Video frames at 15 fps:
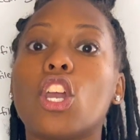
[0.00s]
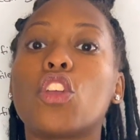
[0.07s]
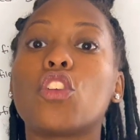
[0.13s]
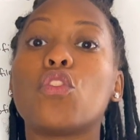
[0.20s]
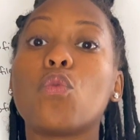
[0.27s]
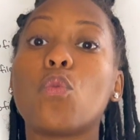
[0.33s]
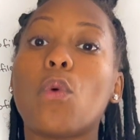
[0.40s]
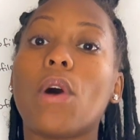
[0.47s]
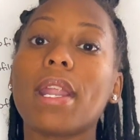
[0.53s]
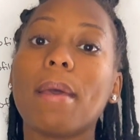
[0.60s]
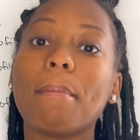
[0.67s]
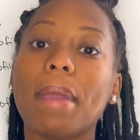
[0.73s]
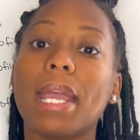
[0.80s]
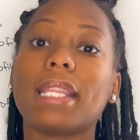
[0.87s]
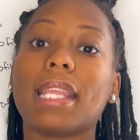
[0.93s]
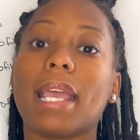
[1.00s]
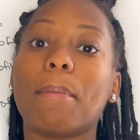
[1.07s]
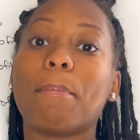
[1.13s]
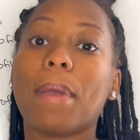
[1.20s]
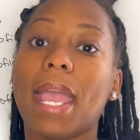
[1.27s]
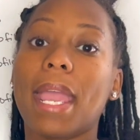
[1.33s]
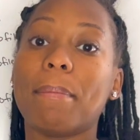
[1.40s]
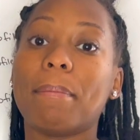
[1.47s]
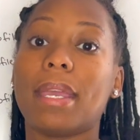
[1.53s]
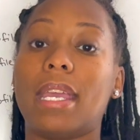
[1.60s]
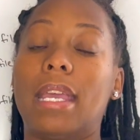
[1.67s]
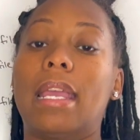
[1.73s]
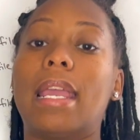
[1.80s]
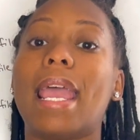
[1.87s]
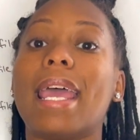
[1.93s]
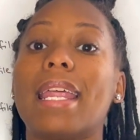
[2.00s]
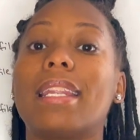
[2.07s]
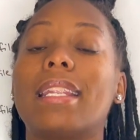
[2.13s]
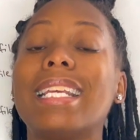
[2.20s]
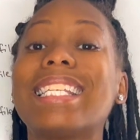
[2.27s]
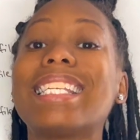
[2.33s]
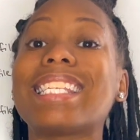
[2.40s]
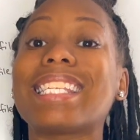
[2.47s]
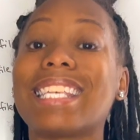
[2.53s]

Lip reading: you want to make that payment at least